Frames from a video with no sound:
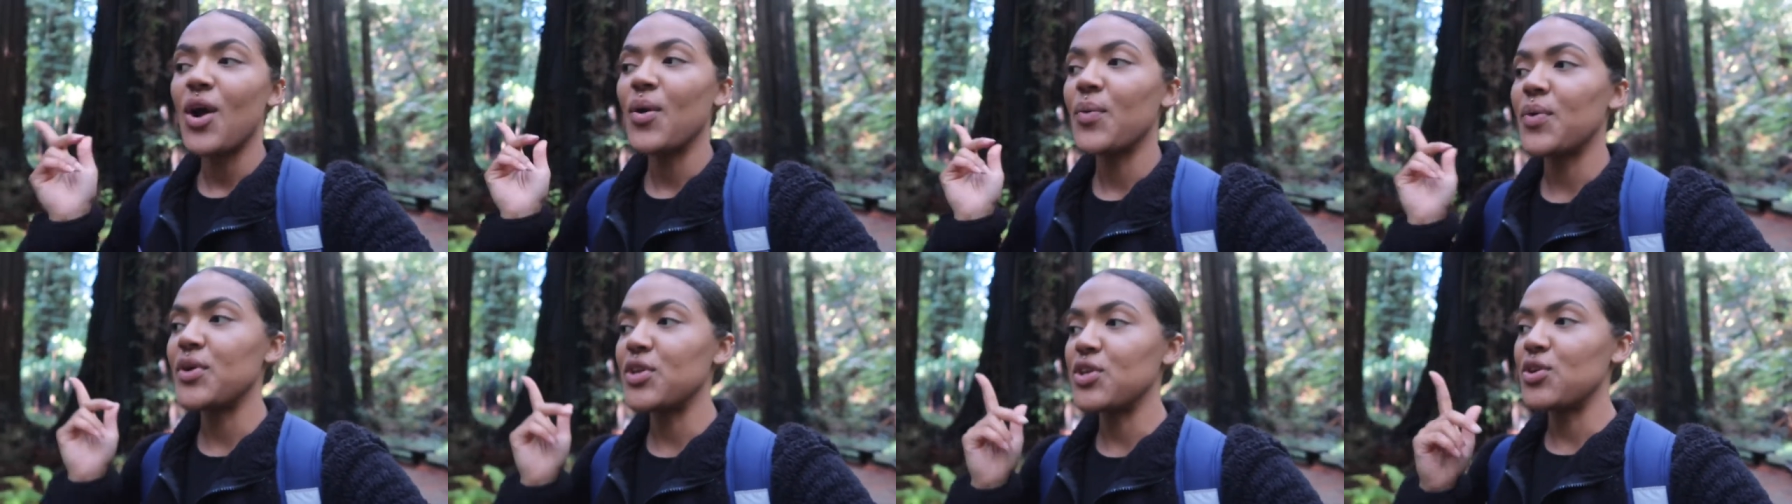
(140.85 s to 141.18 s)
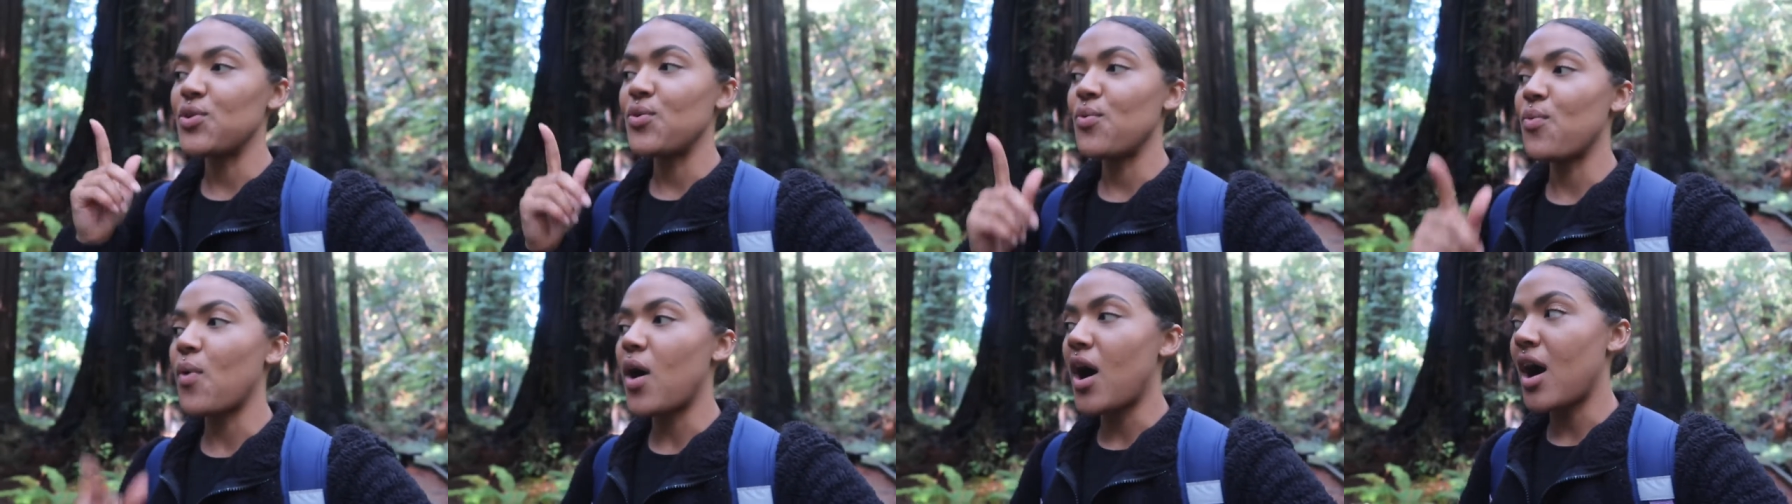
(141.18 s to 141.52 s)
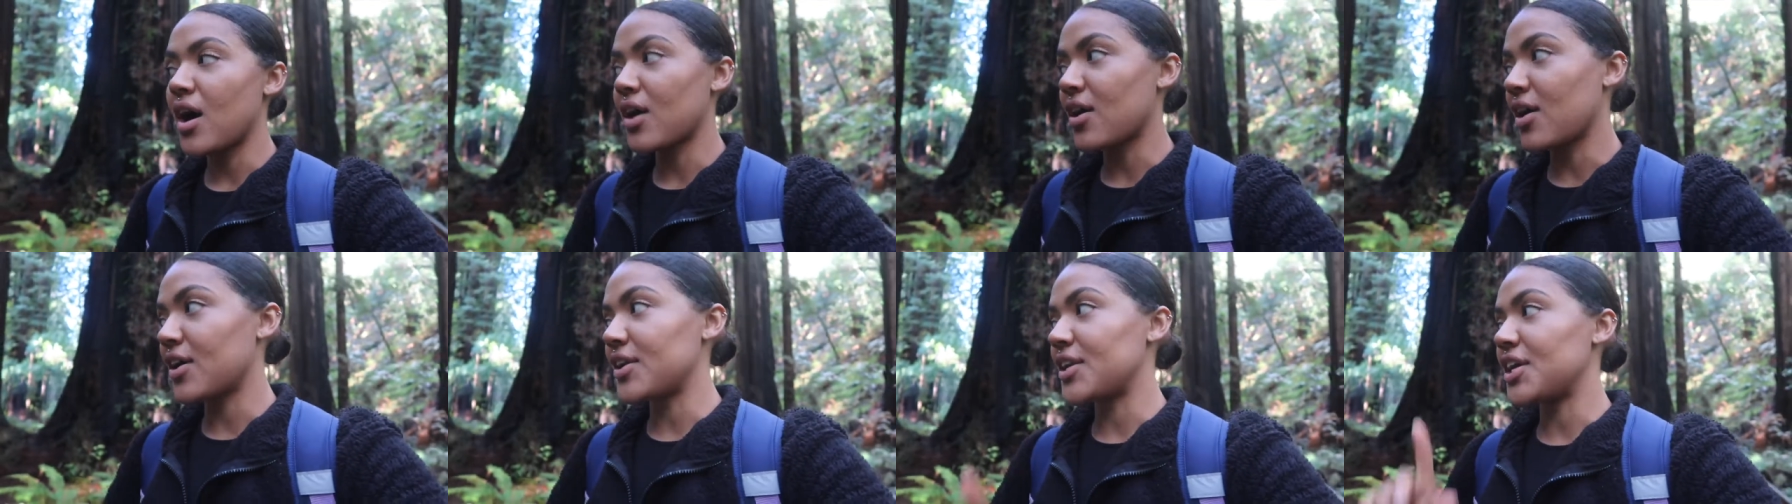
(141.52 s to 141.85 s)
when you
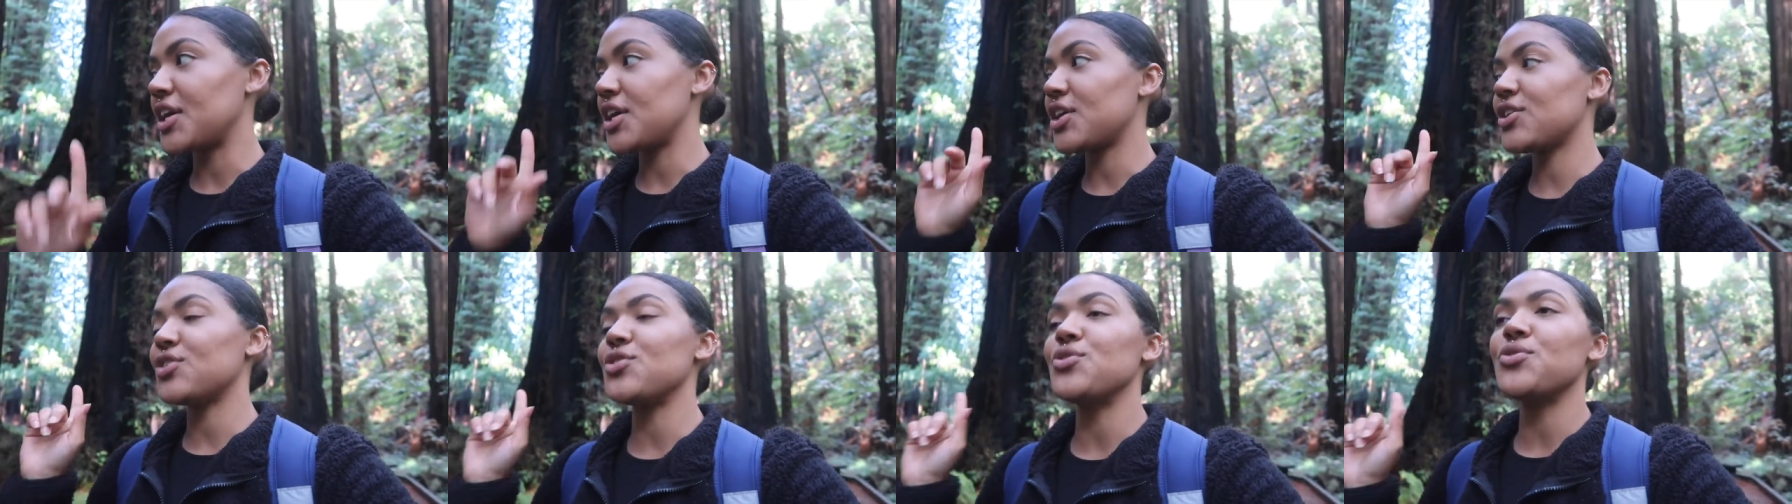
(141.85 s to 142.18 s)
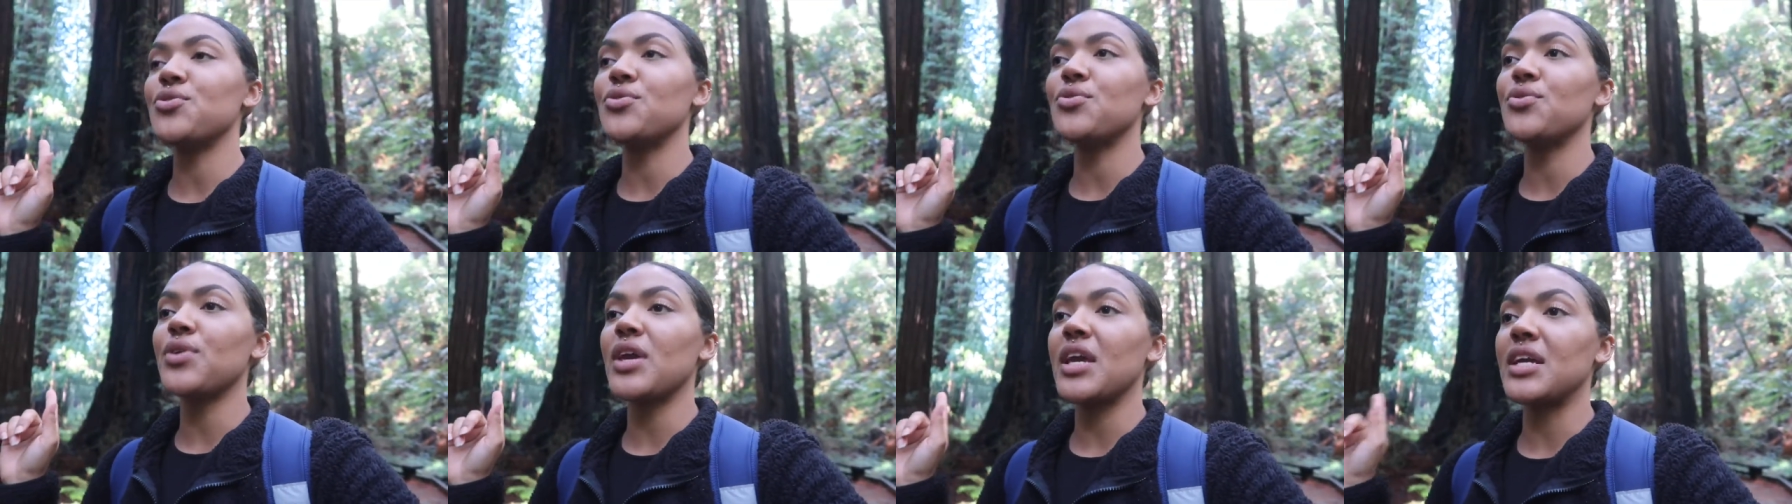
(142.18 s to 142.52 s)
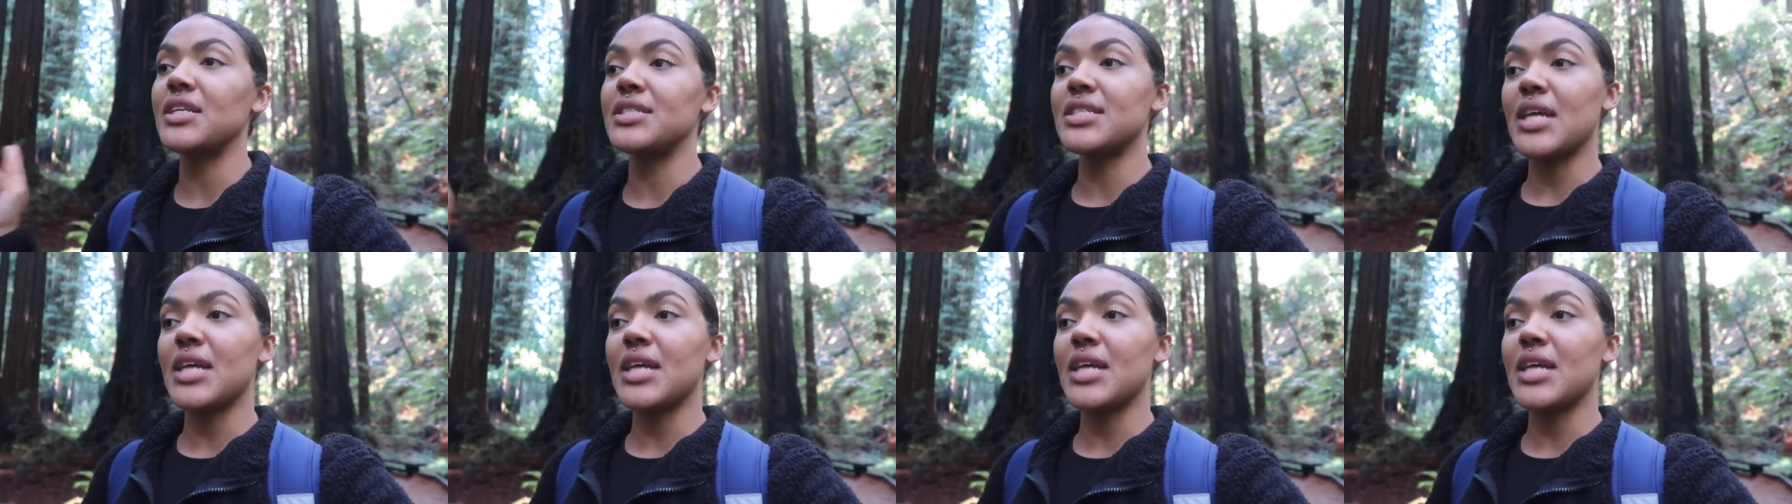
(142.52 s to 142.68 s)
walk on it, you can